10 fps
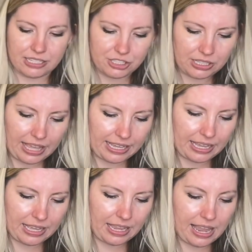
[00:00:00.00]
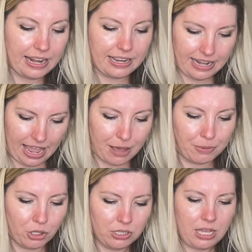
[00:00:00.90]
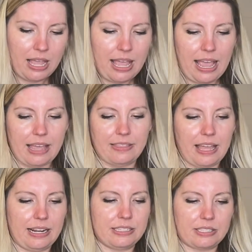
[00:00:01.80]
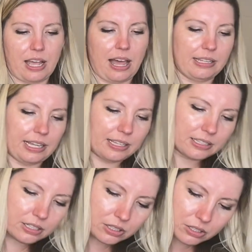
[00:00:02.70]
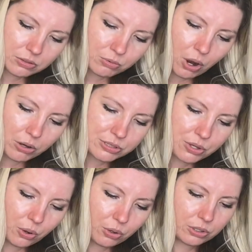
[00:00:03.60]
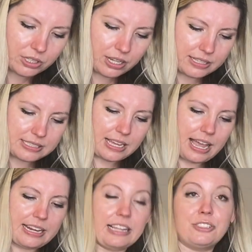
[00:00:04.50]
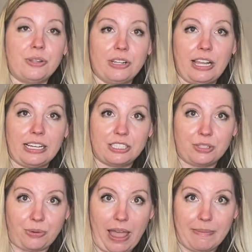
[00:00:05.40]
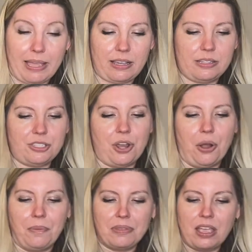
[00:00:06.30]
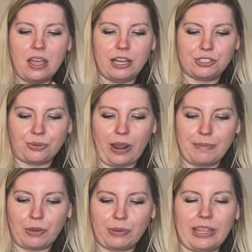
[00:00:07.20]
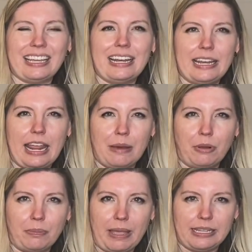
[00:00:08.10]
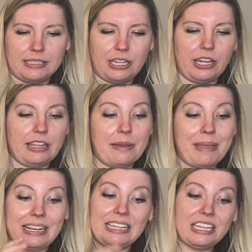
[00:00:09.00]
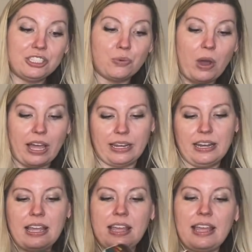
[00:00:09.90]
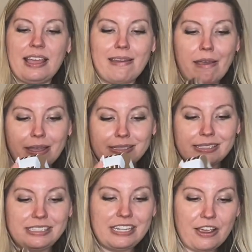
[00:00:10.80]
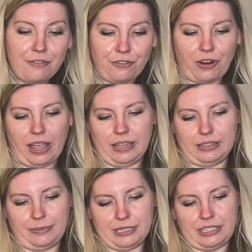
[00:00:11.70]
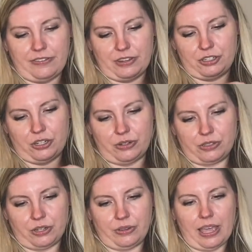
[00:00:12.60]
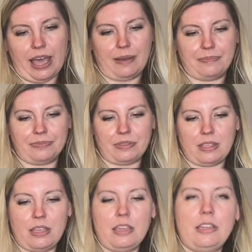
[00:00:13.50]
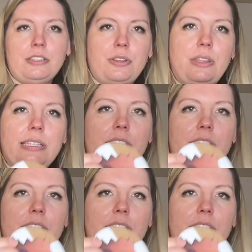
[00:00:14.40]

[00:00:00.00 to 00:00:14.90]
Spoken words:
are like an enamel, and then it's got like a little rose gold on the side, and so they're like a ceramic. So a ceramic with like an enamel painting on them, and each one is different. Let me see if it shows you. Yeah. So this is